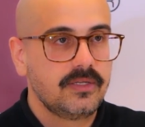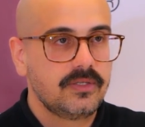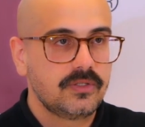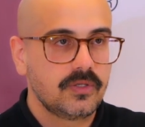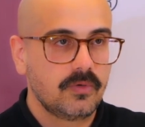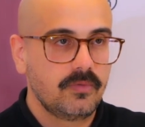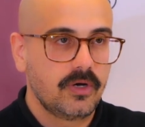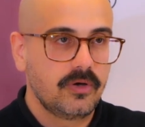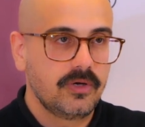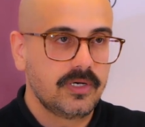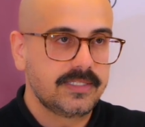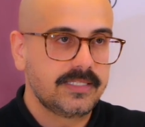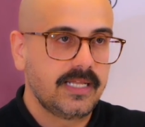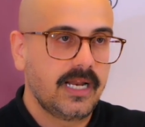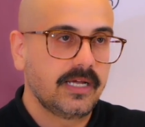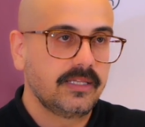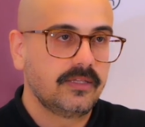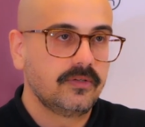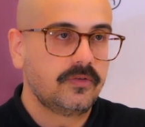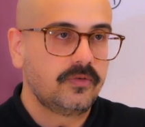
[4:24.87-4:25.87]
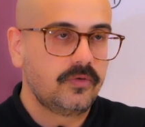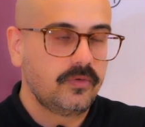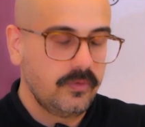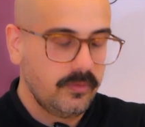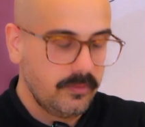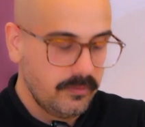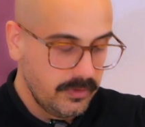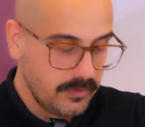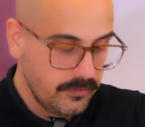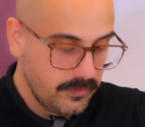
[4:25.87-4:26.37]
So we're going to select
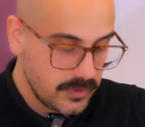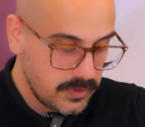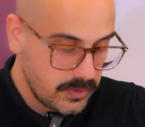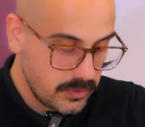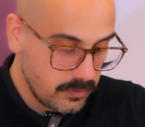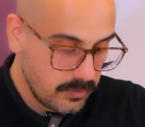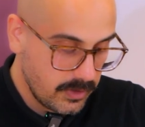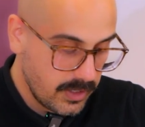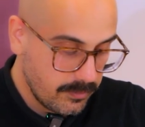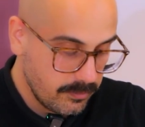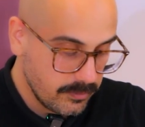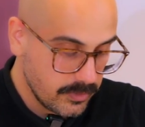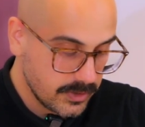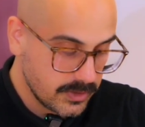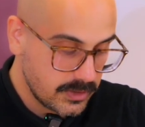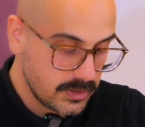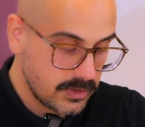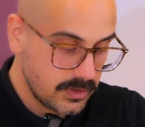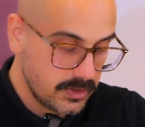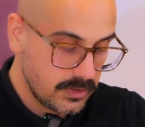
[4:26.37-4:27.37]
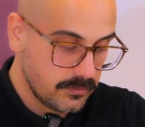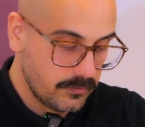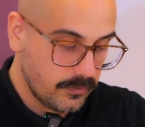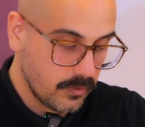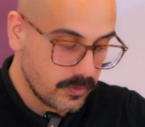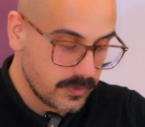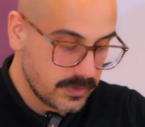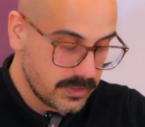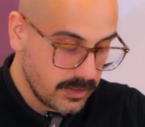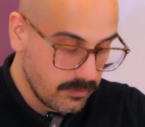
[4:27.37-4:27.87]
the first 2 numbers
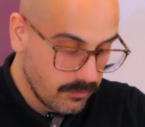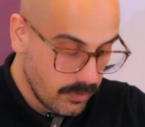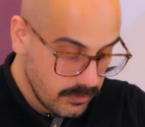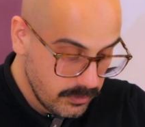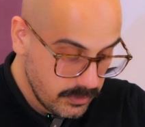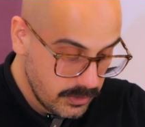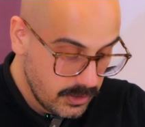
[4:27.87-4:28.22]
for 0.